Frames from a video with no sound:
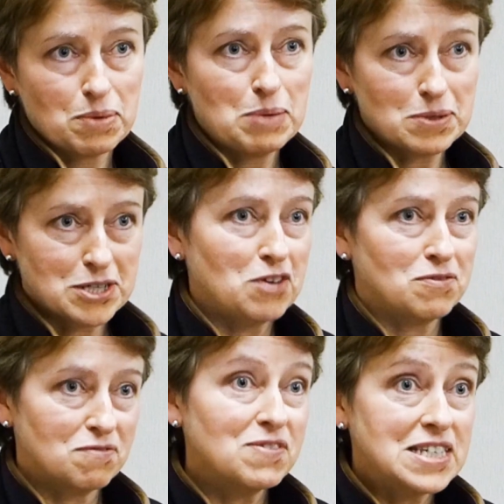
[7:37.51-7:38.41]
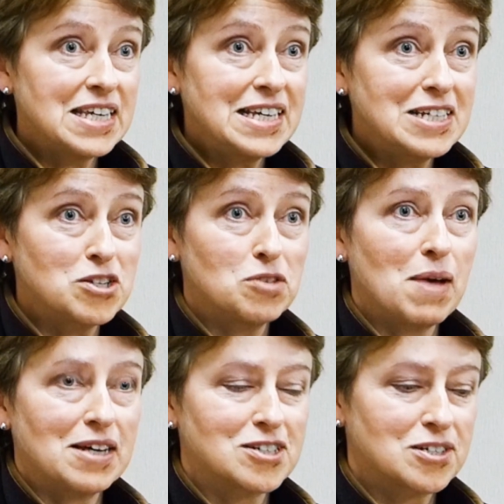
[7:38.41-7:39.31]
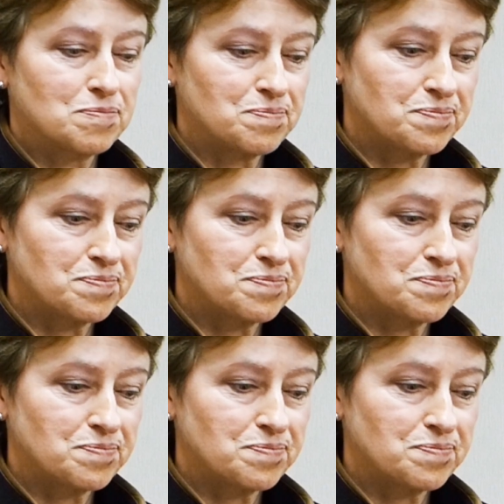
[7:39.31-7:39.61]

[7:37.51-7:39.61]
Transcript: people don't fatigue too much.